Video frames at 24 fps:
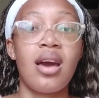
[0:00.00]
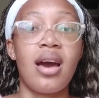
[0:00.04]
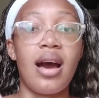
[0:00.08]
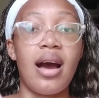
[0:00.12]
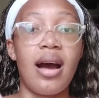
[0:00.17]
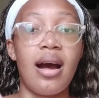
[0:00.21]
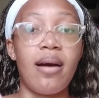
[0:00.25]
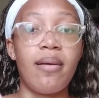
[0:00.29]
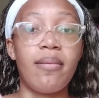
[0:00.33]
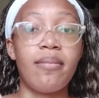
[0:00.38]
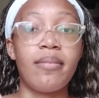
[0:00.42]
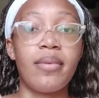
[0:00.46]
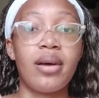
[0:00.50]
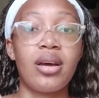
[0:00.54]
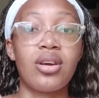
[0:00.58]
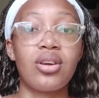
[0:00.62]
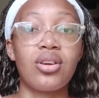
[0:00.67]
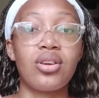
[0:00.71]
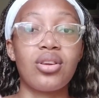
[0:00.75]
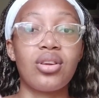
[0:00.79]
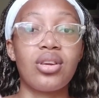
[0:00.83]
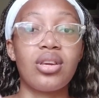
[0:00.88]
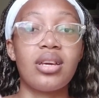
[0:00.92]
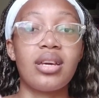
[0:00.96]

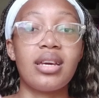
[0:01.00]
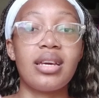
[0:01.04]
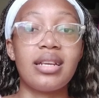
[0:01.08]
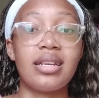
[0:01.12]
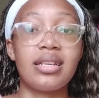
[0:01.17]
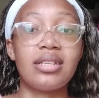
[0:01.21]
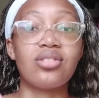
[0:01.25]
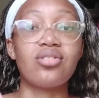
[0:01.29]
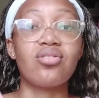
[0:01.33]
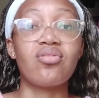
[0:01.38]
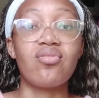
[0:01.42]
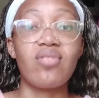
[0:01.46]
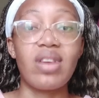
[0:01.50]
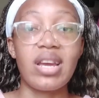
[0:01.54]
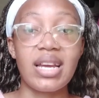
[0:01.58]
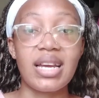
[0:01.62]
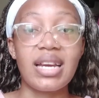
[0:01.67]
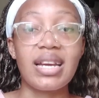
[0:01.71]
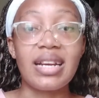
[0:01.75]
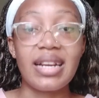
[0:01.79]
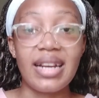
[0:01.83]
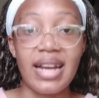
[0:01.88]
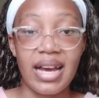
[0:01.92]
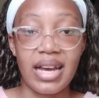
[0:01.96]
it is
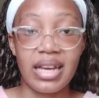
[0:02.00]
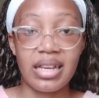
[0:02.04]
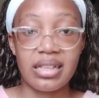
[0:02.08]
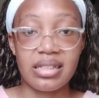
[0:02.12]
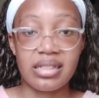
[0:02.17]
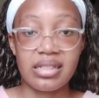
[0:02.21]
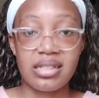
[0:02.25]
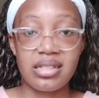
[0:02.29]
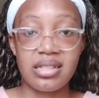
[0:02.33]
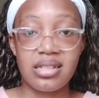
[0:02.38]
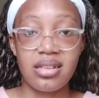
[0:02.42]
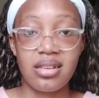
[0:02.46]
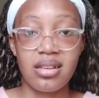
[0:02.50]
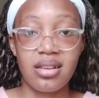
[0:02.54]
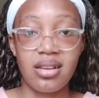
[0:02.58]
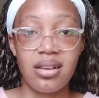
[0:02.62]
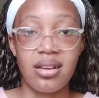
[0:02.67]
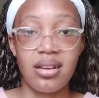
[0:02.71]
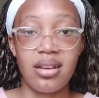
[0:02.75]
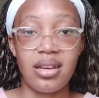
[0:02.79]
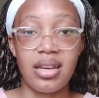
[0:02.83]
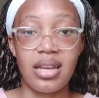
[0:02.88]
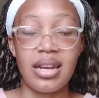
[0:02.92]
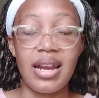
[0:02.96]
recognized
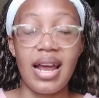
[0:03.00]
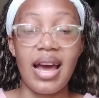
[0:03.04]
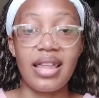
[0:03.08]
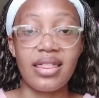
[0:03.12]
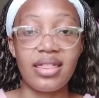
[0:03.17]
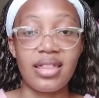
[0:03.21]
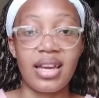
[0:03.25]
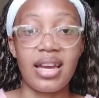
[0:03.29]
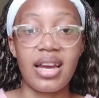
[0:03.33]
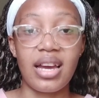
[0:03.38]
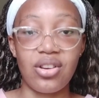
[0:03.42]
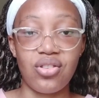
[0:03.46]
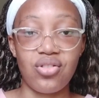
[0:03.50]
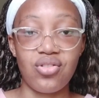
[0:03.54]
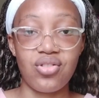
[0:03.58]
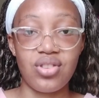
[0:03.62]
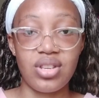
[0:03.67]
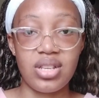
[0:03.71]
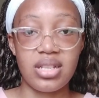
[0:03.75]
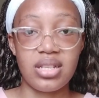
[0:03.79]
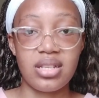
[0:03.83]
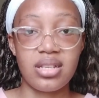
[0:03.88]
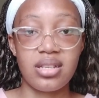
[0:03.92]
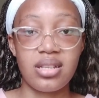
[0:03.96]
in other
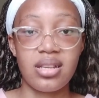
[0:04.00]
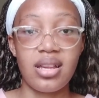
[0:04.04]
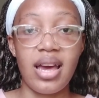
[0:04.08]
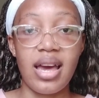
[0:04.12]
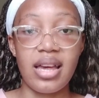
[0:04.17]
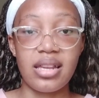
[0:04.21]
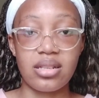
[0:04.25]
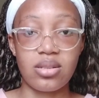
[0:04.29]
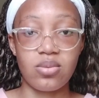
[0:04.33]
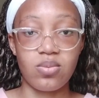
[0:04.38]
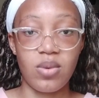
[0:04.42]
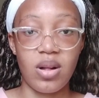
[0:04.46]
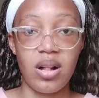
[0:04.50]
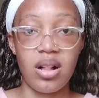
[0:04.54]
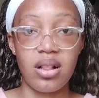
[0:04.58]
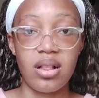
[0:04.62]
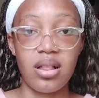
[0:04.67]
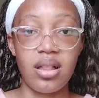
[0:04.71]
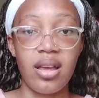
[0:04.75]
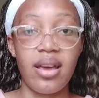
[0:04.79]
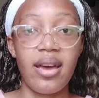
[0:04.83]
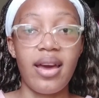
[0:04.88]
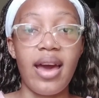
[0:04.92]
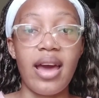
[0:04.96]
countries as
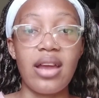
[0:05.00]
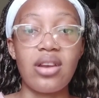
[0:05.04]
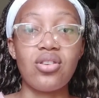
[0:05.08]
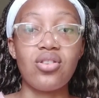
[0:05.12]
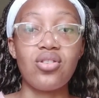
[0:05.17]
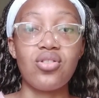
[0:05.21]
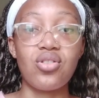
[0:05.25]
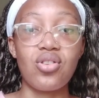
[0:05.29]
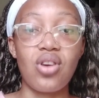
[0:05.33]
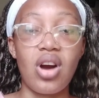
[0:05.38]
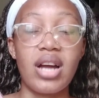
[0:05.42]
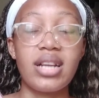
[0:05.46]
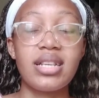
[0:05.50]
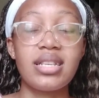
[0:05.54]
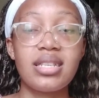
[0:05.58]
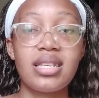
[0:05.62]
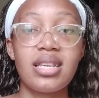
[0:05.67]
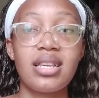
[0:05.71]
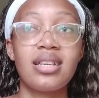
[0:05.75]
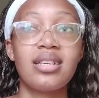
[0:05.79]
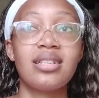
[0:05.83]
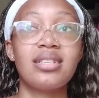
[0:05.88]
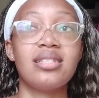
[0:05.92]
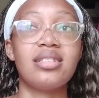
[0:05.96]
well, and
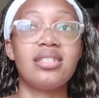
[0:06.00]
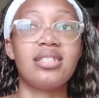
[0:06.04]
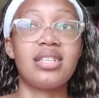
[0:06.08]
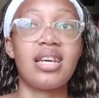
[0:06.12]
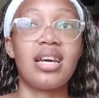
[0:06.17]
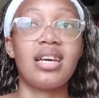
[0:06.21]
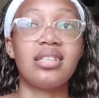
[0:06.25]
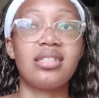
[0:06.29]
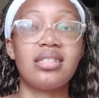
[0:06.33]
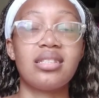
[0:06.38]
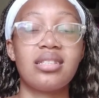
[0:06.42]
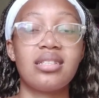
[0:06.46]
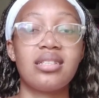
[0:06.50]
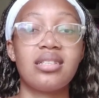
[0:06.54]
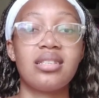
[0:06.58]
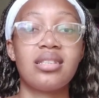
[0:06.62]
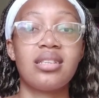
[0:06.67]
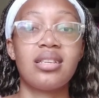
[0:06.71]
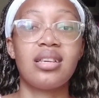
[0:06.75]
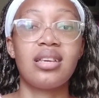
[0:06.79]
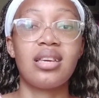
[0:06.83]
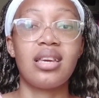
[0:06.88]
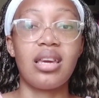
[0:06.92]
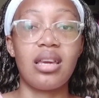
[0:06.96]
not
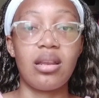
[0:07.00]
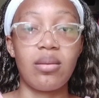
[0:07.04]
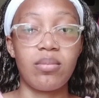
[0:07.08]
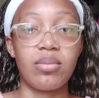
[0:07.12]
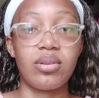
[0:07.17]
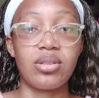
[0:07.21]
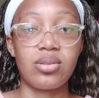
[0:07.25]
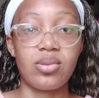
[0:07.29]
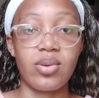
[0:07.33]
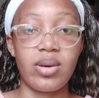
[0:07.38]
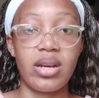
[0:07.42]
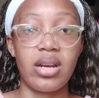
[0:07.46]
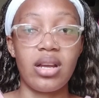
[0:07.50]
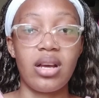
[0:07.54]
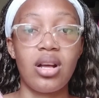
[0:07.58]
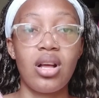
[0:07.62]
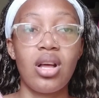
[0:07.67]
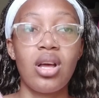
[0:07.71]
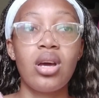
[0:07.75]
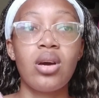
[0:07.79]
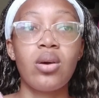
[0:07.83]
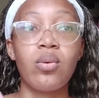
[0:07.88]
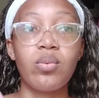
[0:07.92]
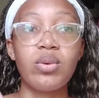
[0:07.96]
just in Botswana,
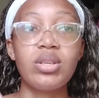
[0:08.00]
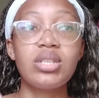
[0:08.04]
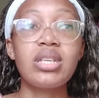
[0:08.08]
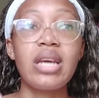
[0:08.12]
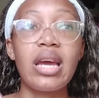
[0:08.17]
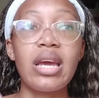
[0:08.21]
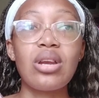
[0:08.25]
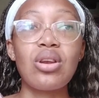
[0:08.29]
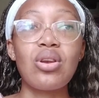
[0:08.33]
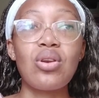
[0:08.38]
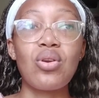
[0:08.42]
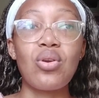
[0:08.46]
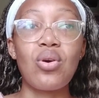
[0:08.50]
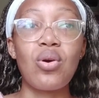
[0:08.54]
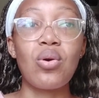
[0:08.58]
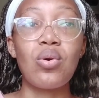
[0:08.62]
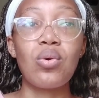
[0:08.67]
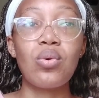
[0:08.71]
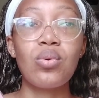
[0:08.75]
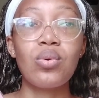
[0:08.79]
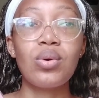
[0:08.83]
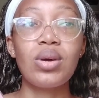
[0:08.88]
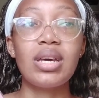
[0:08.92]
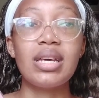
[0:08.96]
which I
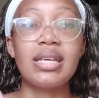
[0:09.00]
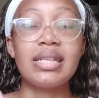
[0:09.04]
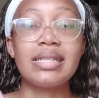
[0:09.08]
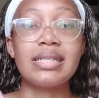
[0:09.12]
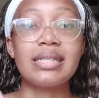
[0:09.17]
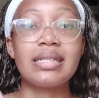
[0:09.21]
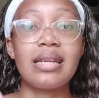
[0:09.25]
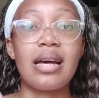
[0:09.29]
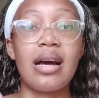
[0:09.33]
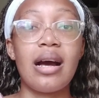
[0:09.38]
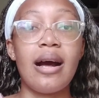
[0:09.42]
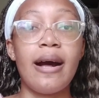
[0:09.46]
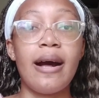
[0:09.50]
know is